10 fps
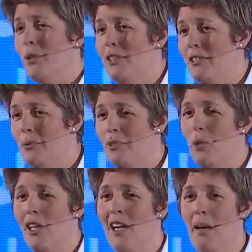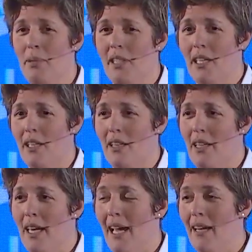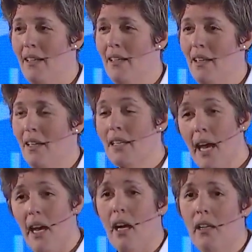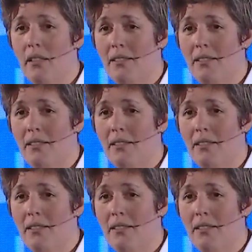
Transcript: was it was more complicated than that. Yeah,